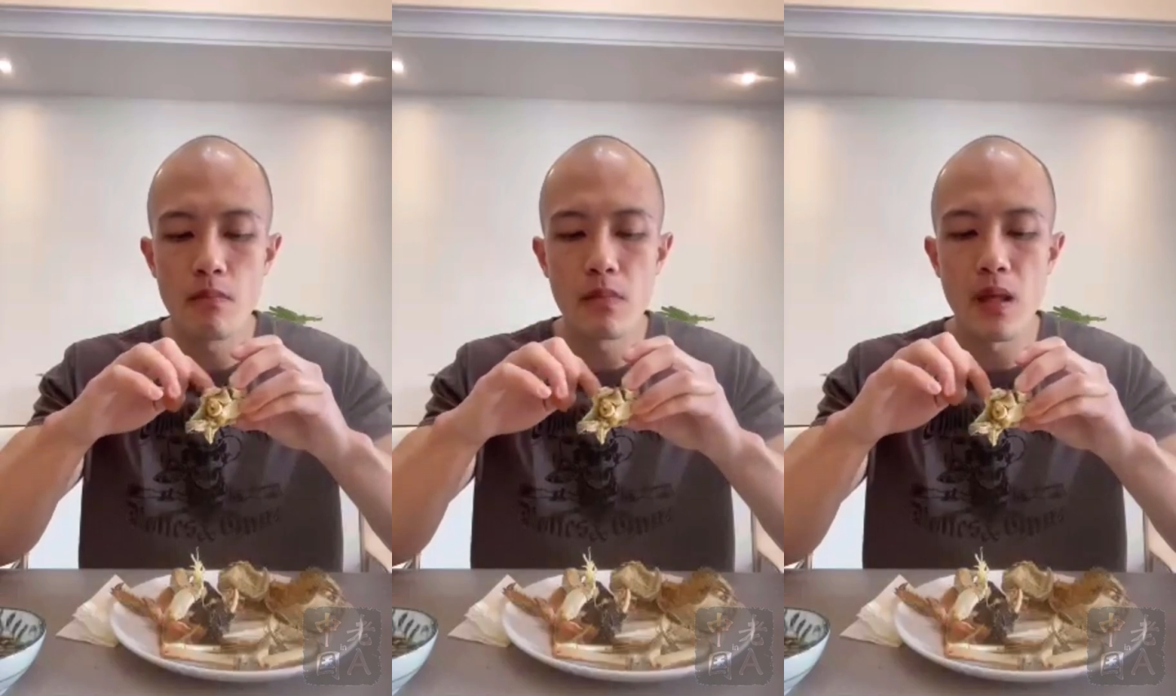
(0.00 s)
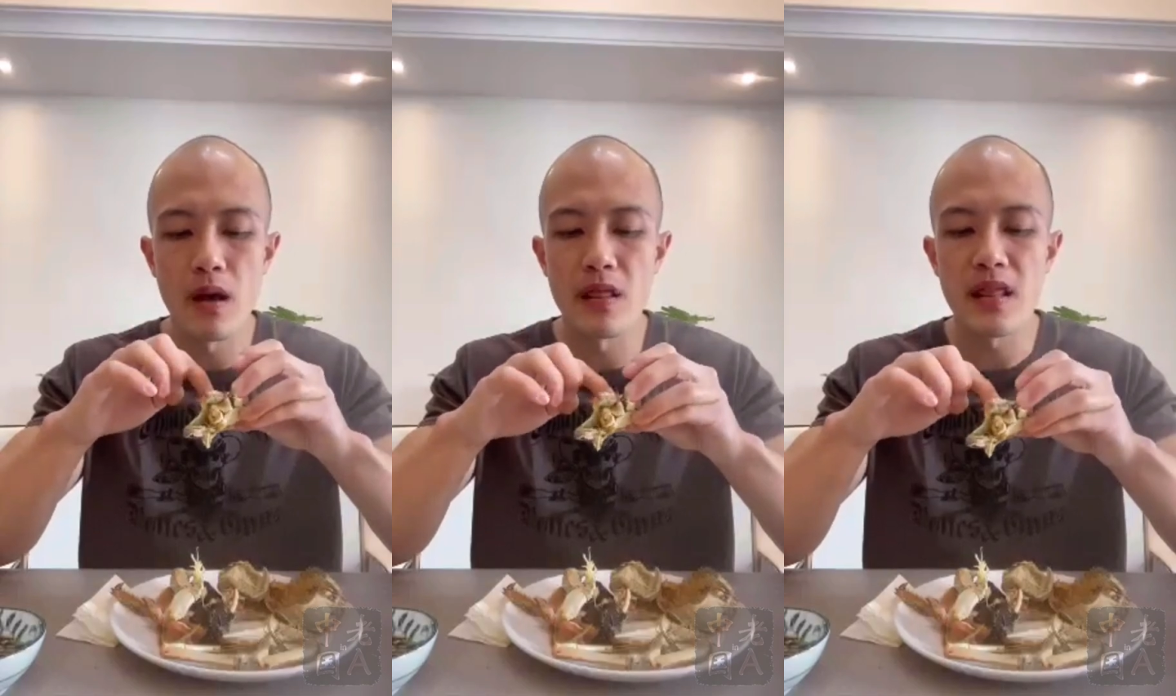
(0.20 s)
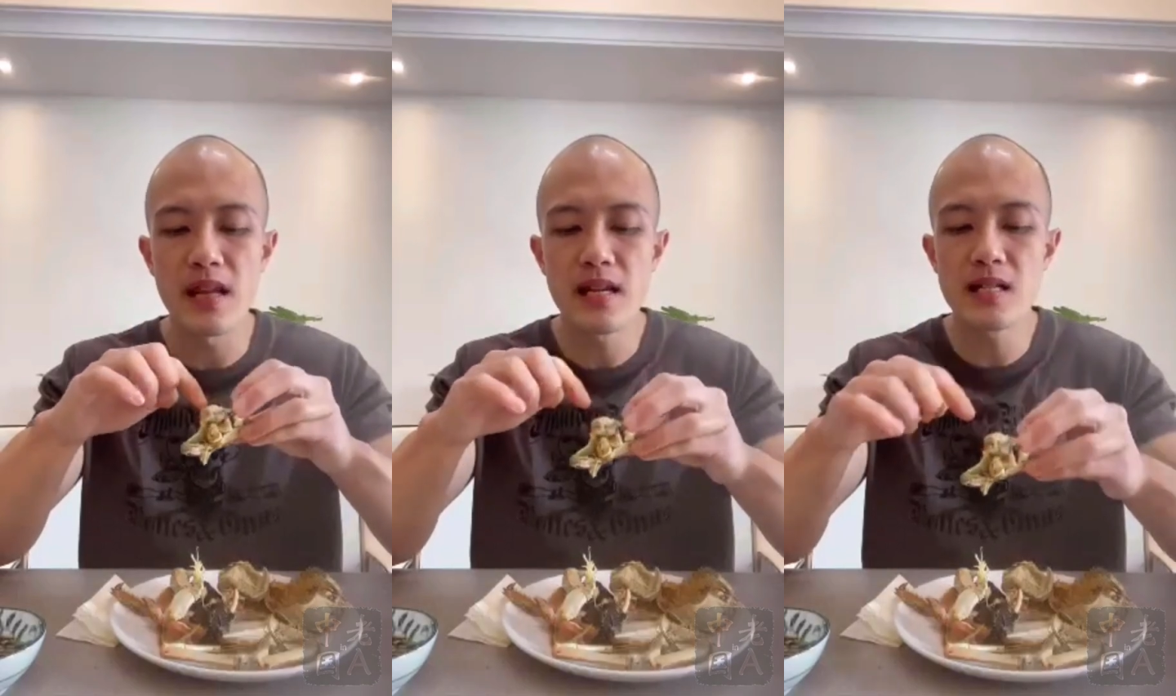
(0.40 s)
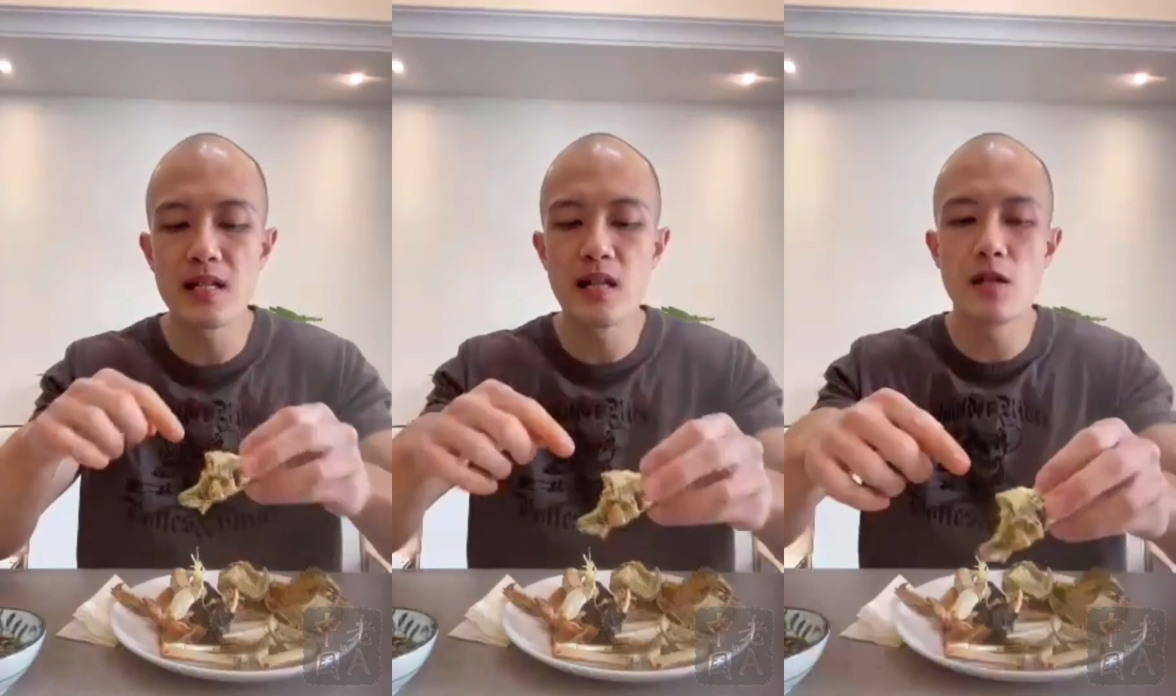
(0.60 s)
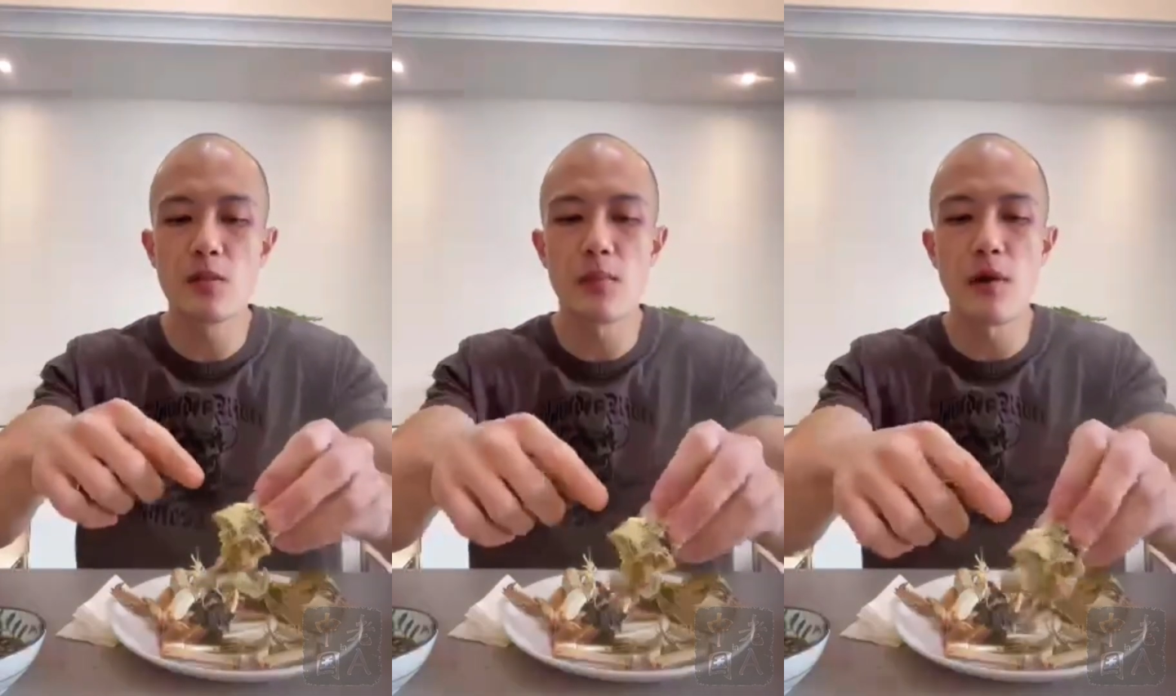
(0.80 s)
Now these
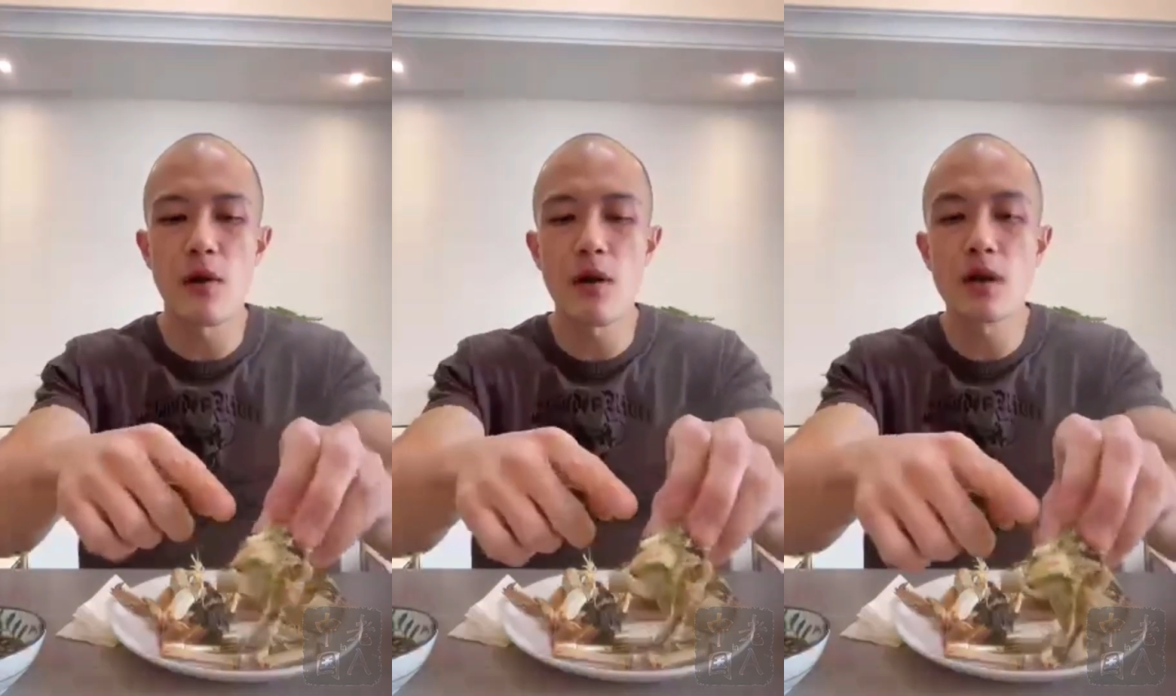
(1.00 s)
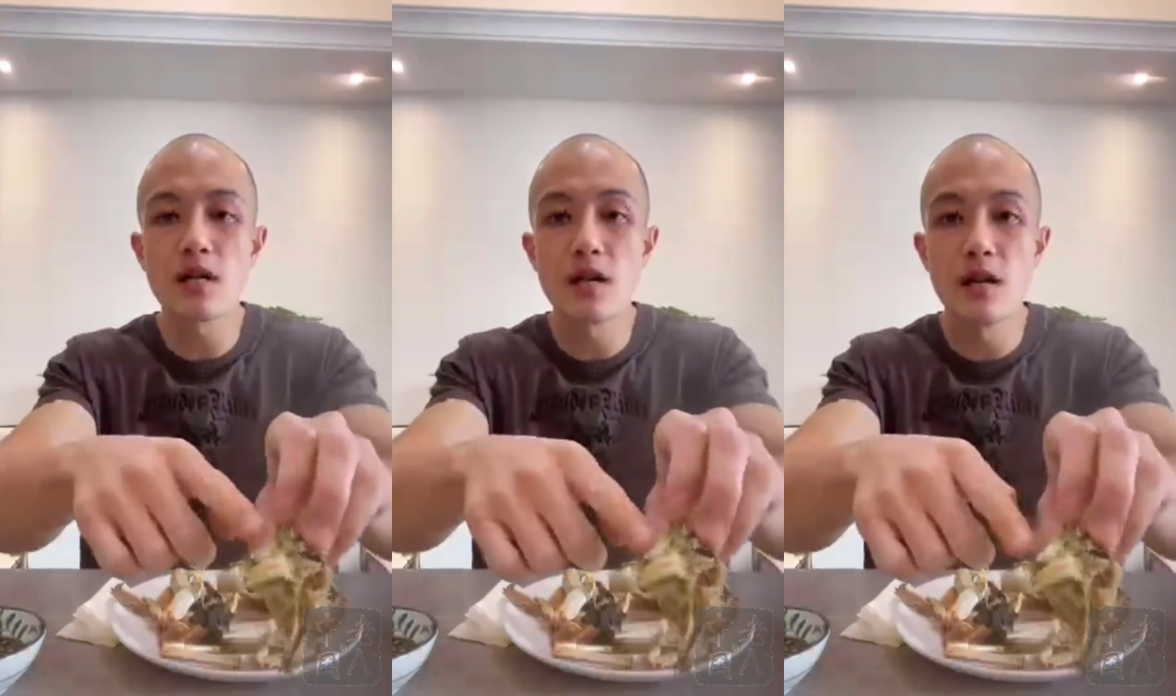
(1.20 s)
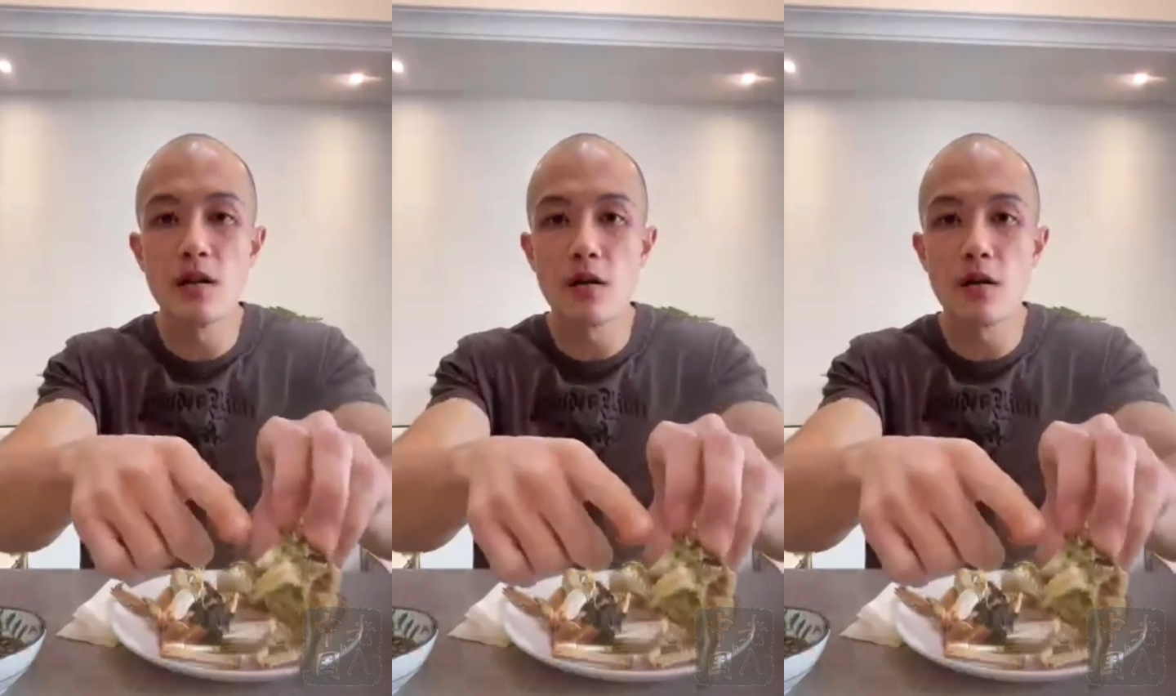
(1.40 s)
little parts